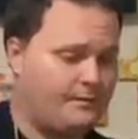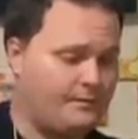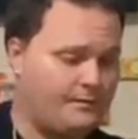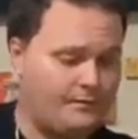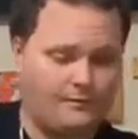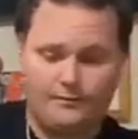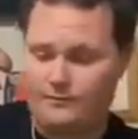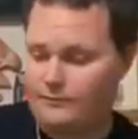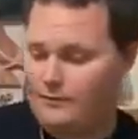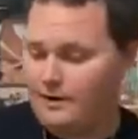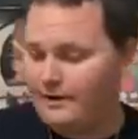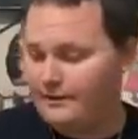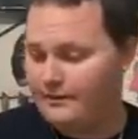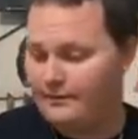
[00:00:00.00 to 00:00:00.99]
All
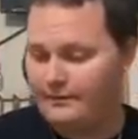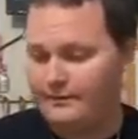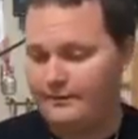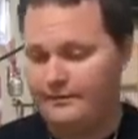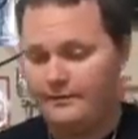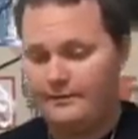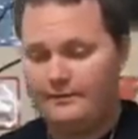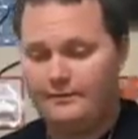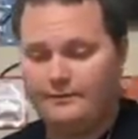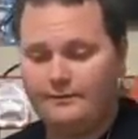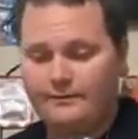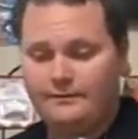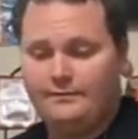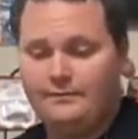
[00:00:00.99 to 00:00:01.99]
right.
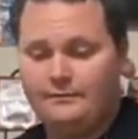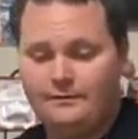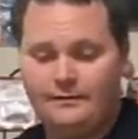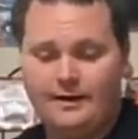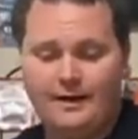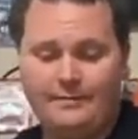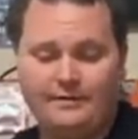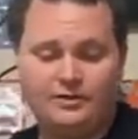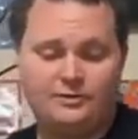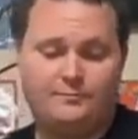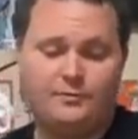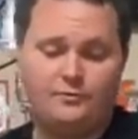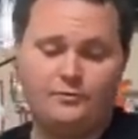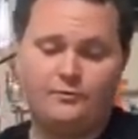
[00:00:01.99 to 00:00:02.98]
Got me a
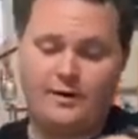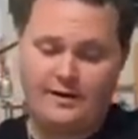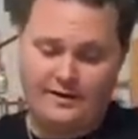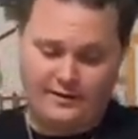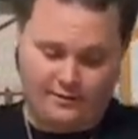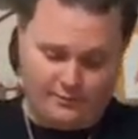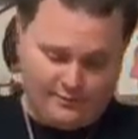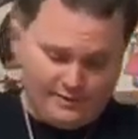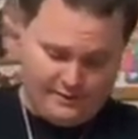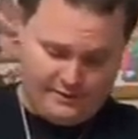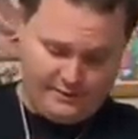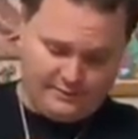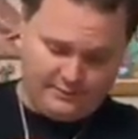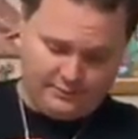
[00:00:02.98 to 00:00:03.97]
spoon right here. Go ahead and
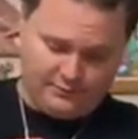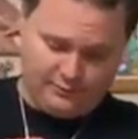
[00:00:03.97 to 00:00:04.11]
get this a little